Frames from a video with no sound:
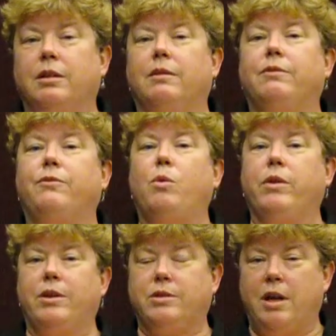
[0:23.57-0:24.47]
for
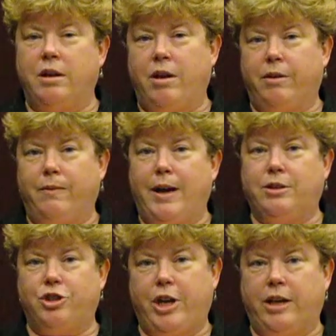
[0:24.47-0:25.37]
those
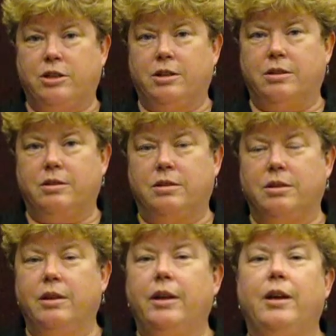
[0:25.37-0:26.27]
unauthorized changes,
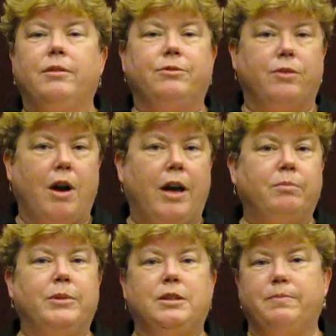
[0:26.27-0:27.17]

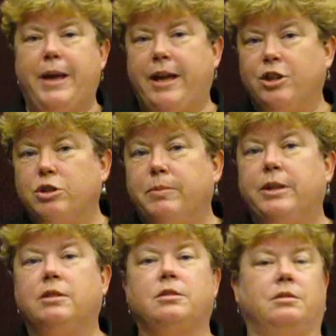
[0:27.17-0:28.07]
fraud,
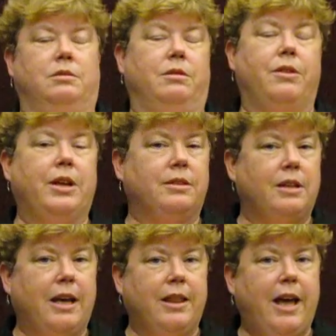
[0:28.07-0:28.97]
mismanagement, things
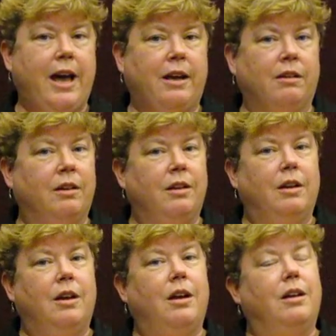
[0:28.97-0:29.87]
like that,
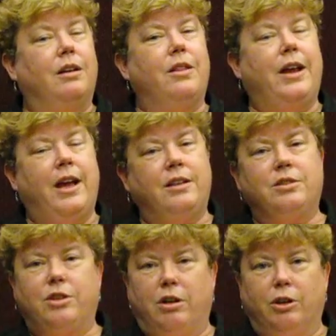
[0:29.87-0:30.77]
they had to
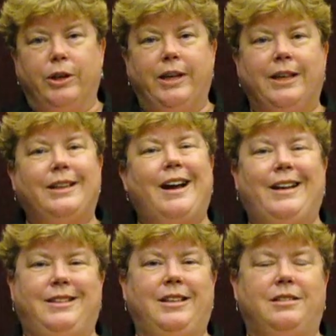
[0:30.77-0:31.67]
start looking at the
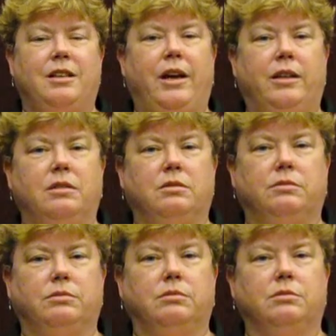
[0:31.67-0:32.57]
IT side
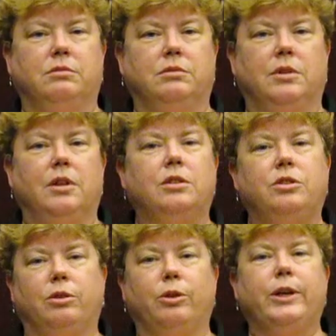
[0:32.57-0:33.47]

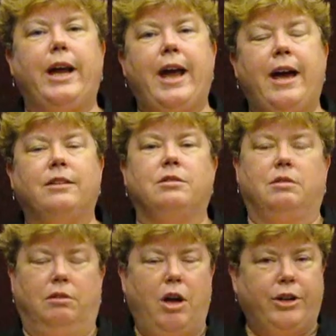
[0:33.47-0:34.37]
to look at
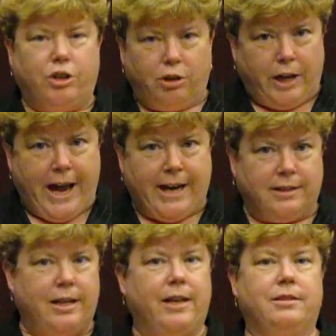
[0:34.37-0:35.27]
logical
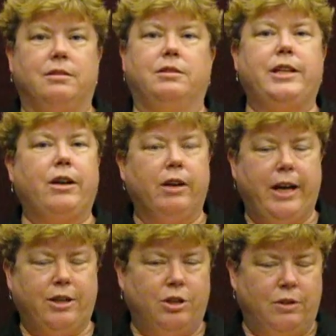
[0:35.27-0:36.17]
access,
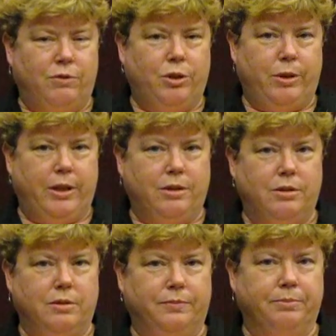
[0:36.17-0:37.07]
segregation of duties,